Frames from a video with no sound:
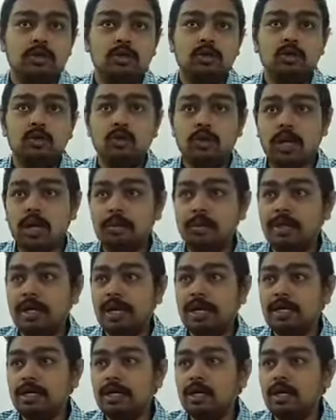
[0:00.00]
Who can be
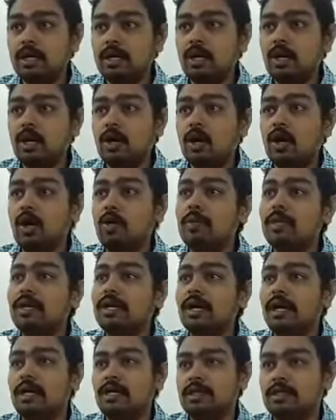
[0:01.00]
director? How many
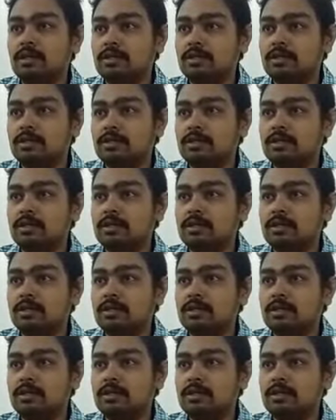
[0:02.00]
directors?